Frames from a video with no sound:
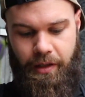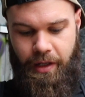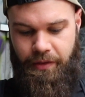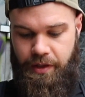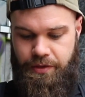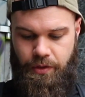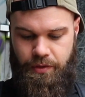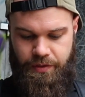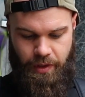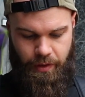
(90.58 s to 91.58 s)
yeah. They do
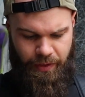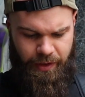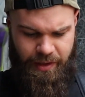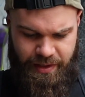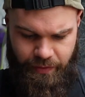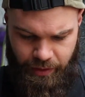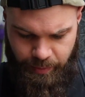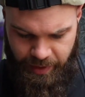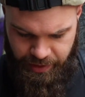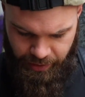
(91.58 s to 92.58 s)
sell, I think there's even a little
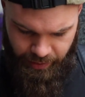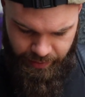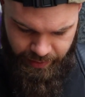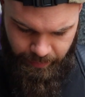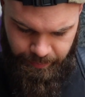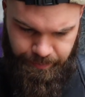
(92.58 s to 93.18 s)
bit of chilli on top.